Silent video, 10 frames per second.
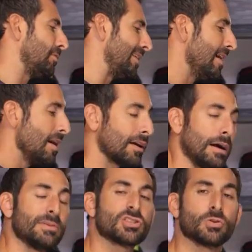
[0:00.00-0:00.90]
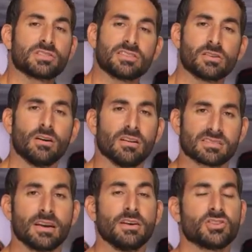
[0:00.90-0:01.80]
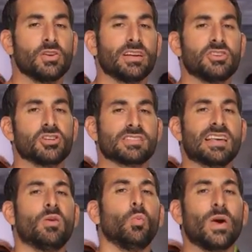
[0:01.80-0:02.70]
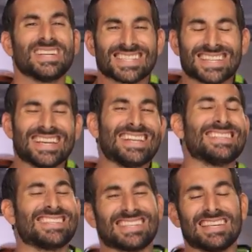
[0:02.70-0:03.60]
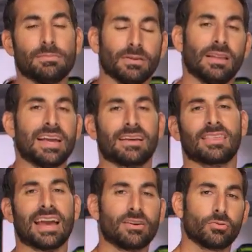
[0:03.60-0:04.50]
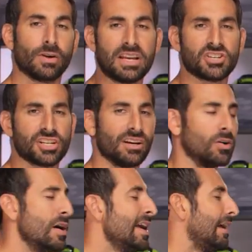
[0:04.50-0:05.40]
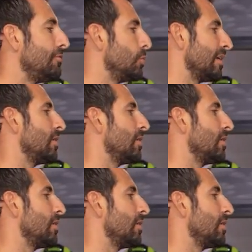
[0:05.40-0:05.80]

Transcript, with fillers: 3 come in shorts and talls, so you can adjust that waist to inseam length and ratio if if you want to